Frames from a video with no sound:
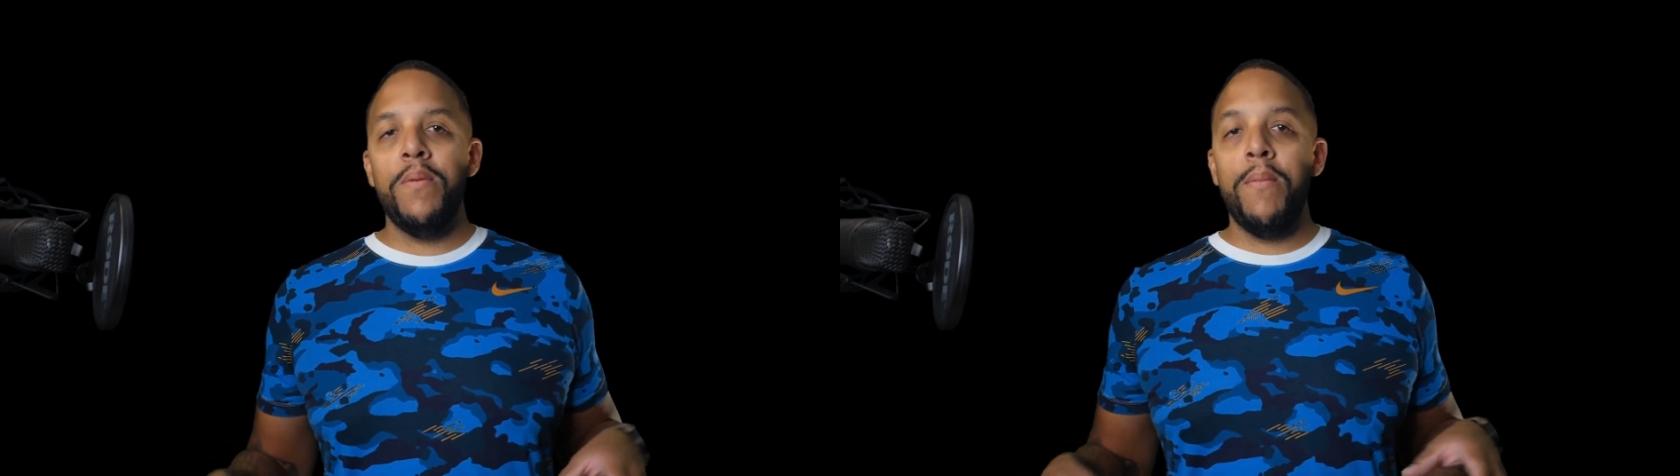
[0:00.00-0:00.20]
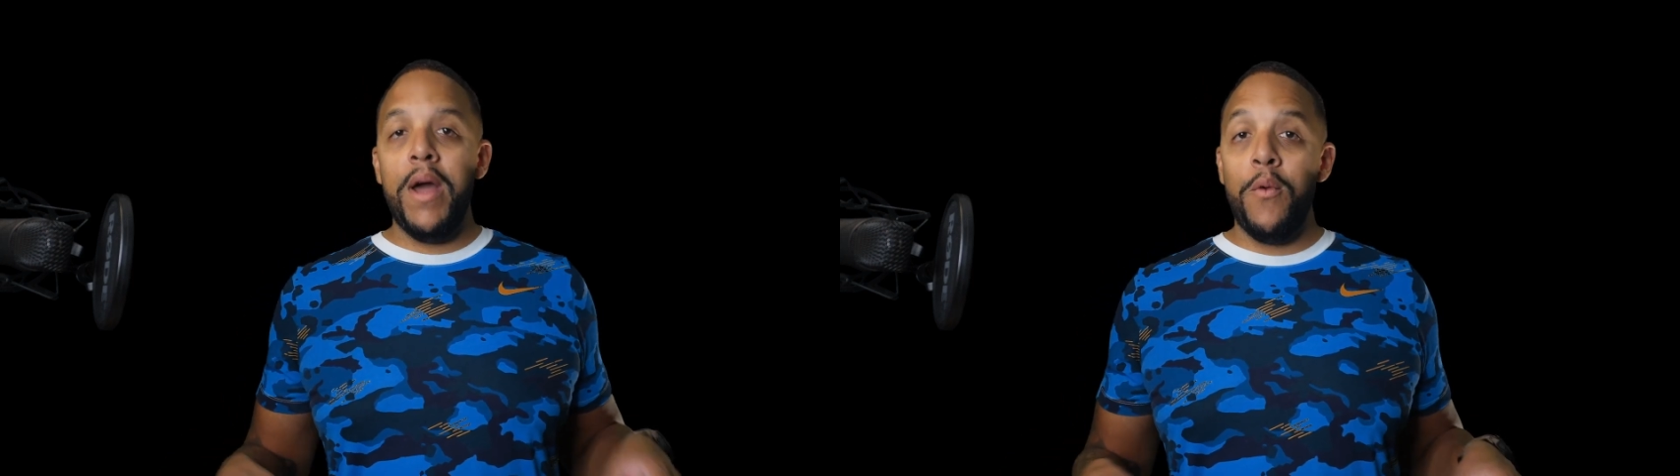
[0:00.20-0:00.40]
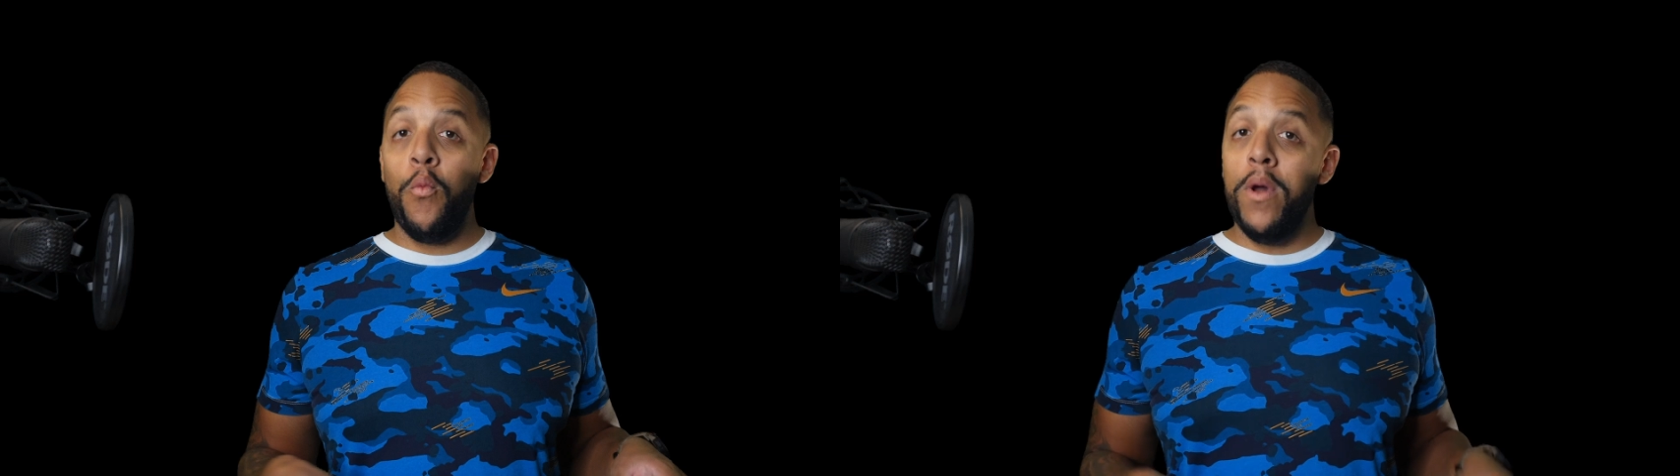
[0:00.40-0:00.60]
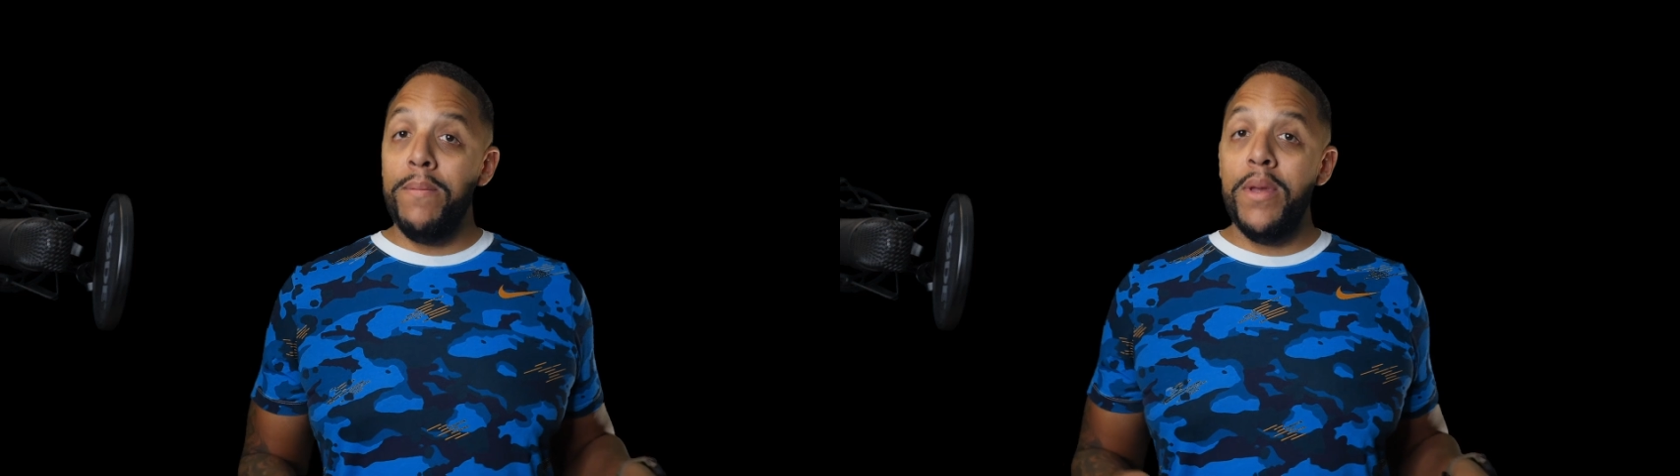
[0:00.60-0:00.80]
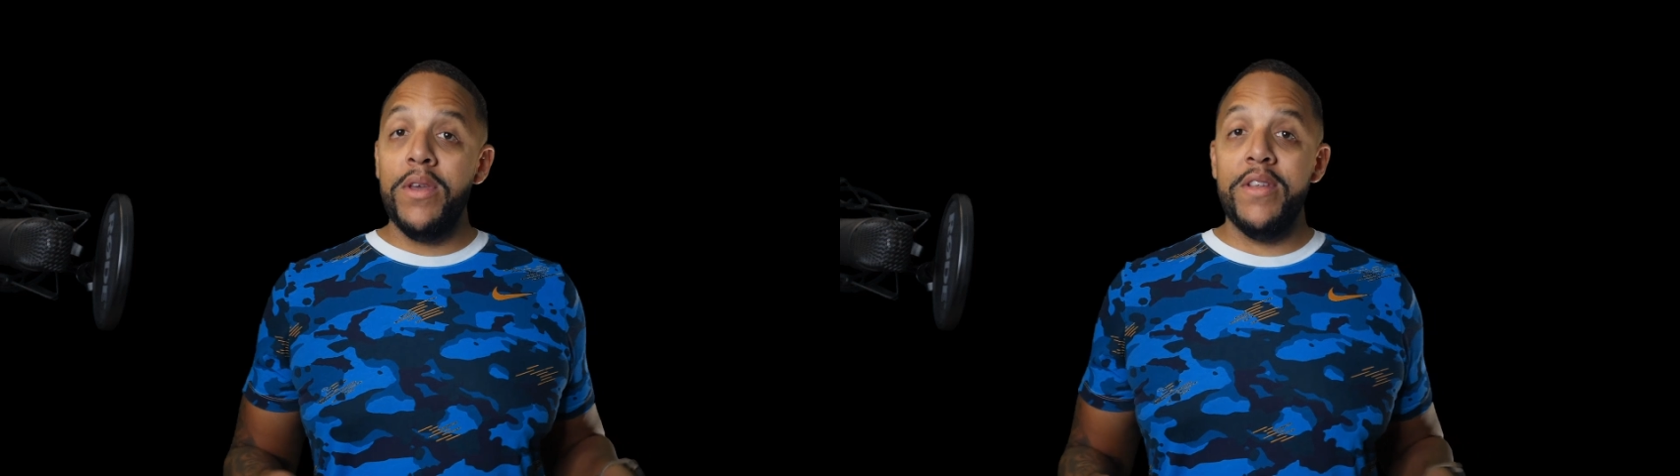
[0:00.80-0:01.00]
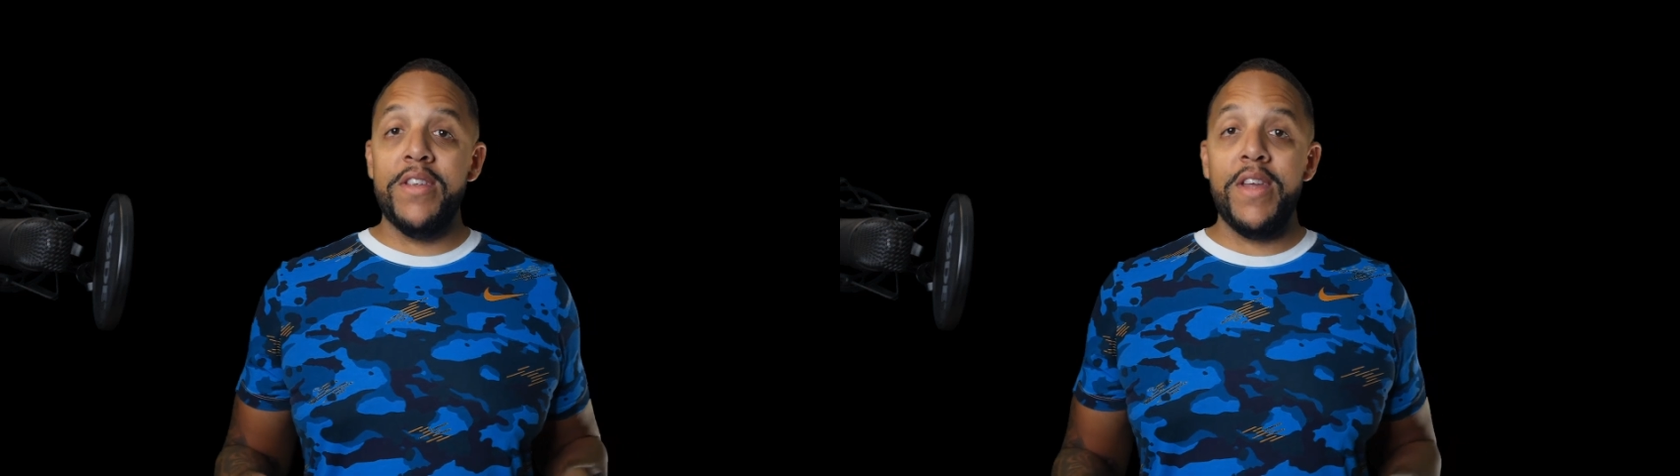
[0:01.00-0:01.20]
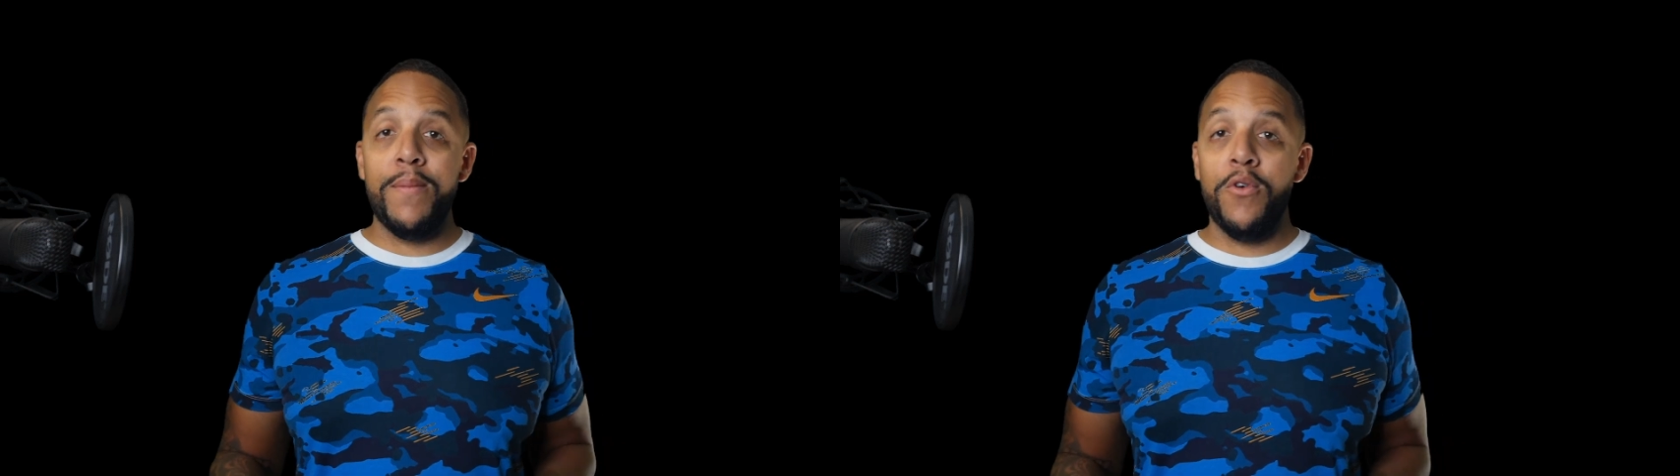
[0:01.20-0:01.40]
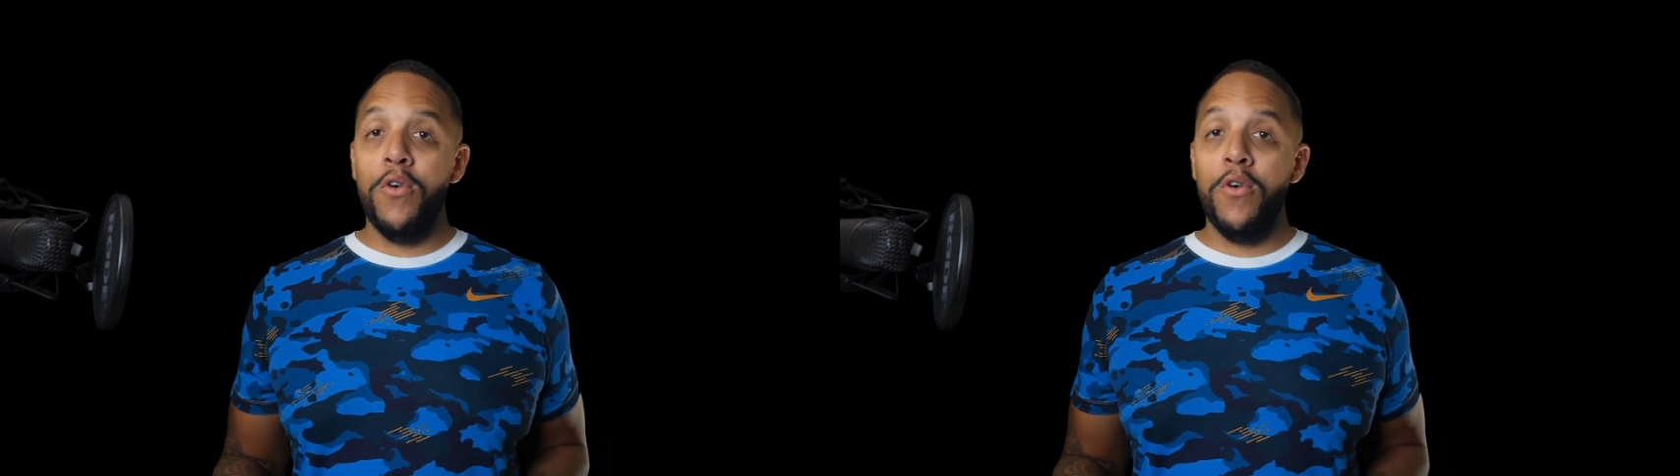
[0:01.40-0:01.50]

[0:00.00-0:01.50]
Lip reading: my 1 million step